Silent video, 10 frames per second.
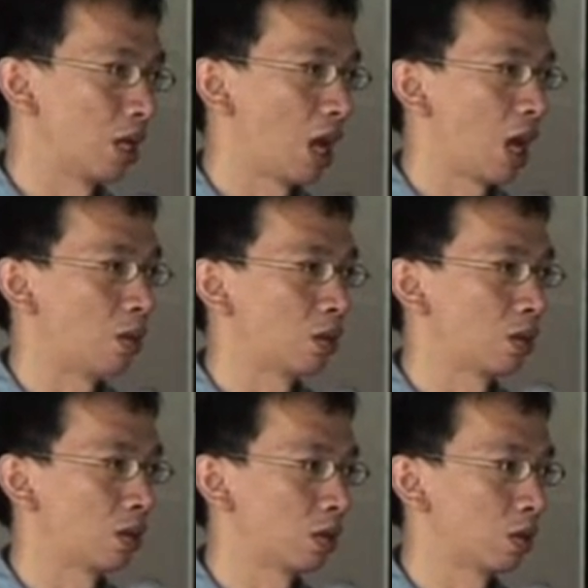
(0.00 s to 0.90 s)
how
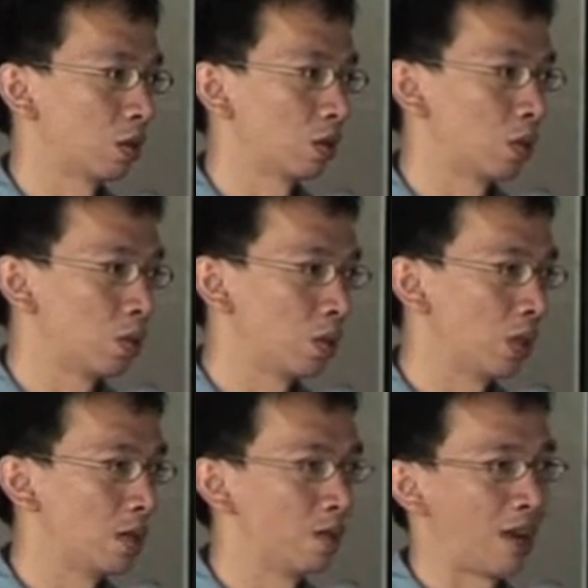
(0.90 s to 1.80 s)

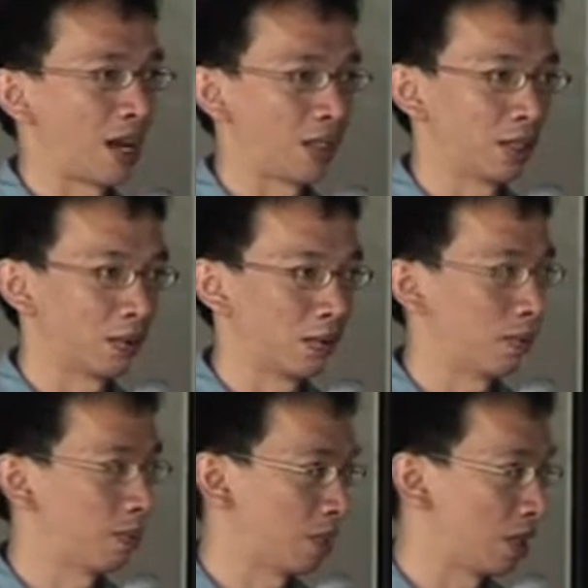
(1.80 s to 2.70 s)
2D flat
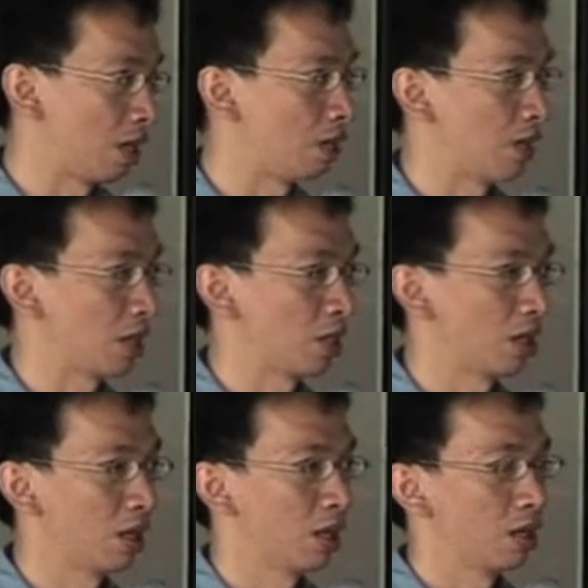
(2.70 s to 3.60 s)
surface
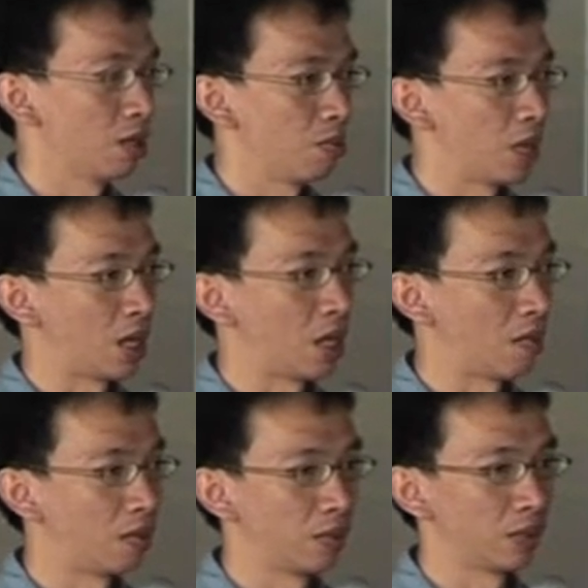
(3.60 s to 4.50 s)

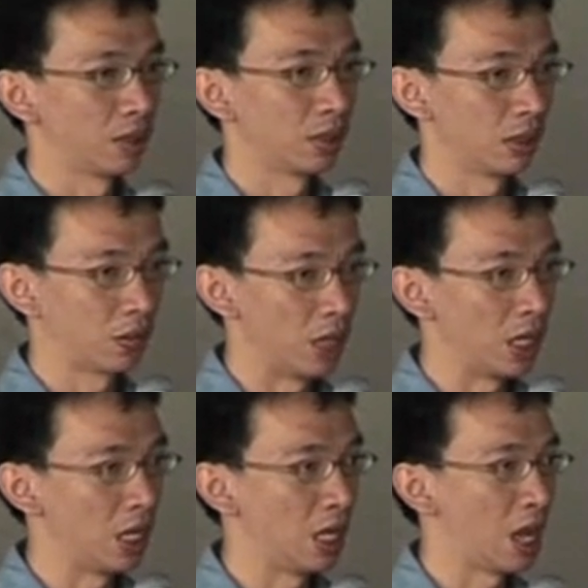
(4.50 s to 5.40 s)
become
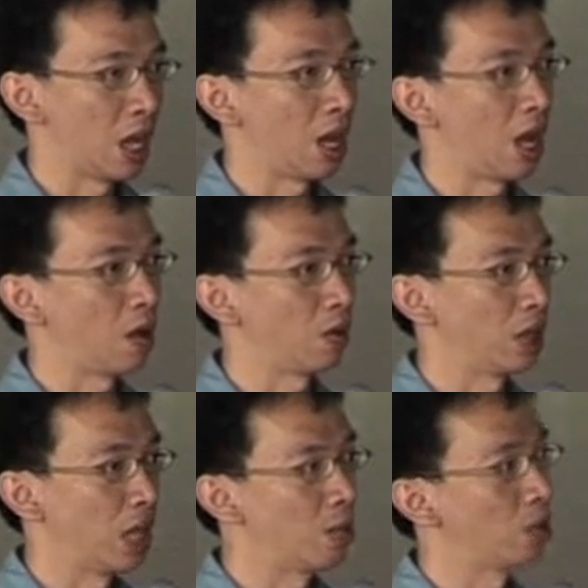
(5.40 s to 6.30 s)
3D and how
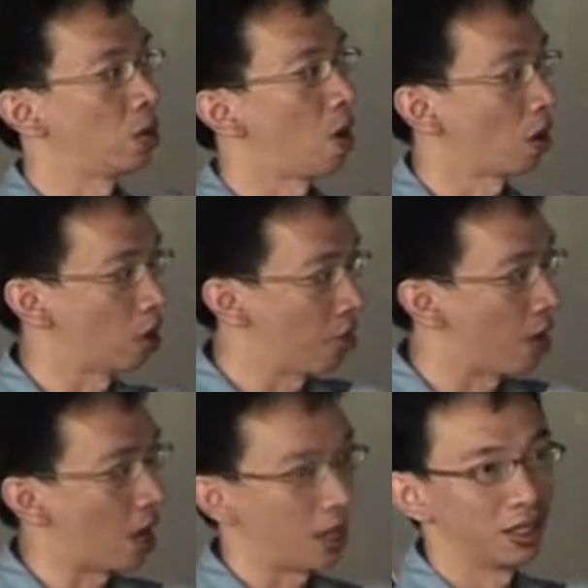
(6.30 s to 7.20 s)
it able to
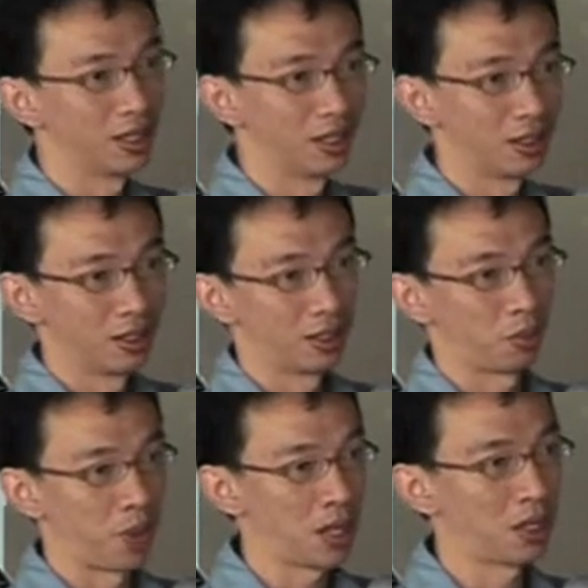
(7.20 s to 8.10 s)
occupy the
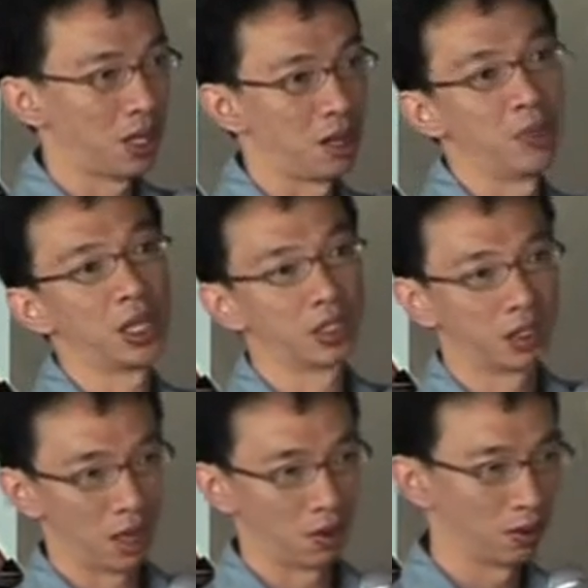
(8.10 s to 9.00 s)
space in a bigger
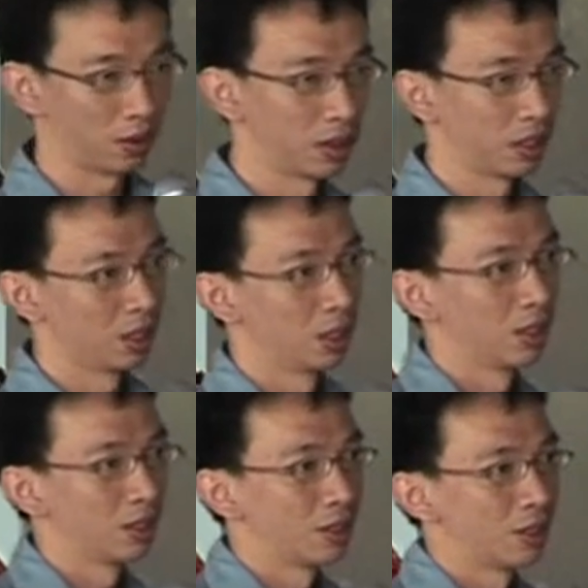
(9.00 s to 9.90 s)
scale.
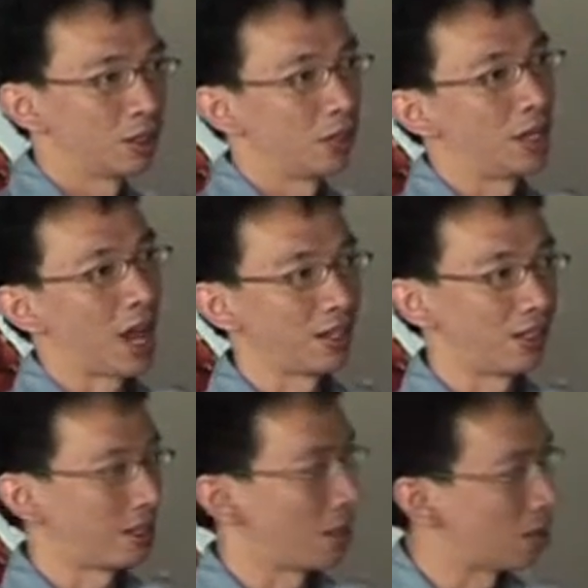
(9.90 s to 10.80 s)
So that's
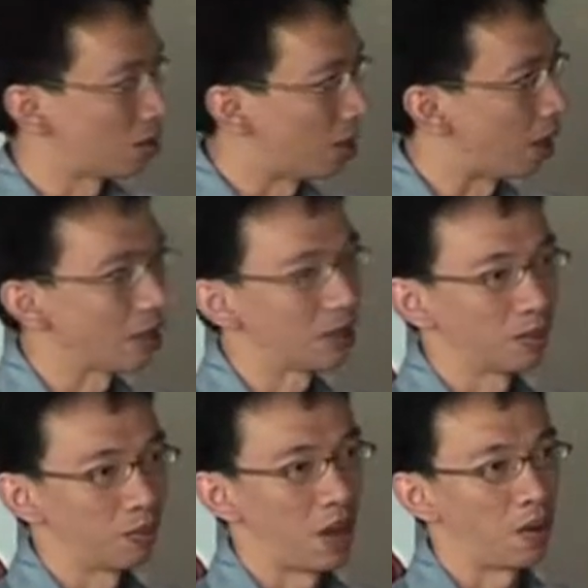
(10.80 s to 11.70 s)
the kind of like
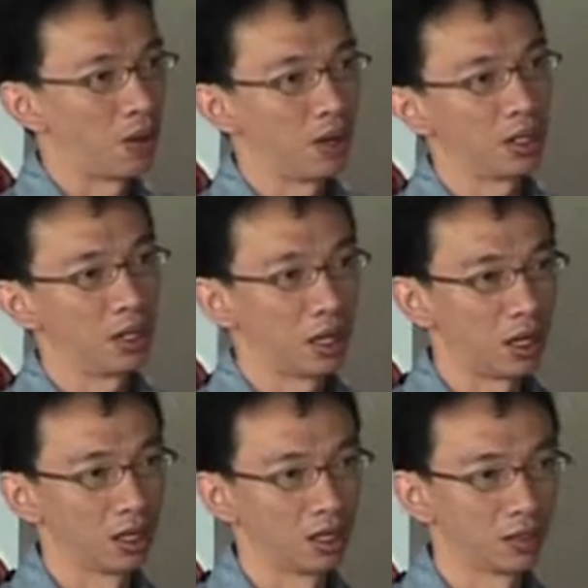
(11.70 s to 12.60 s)
my work here
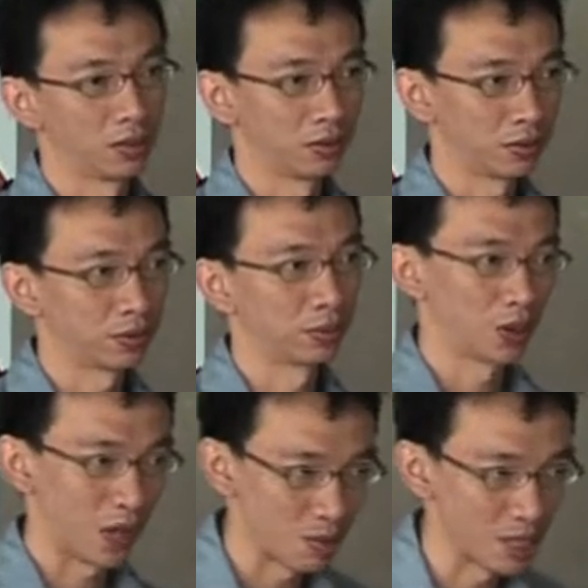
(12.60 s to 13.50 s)
for
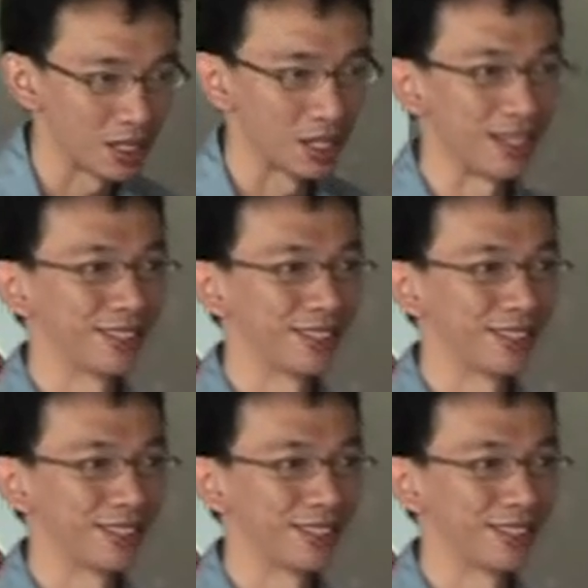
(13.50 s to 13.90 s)
APT.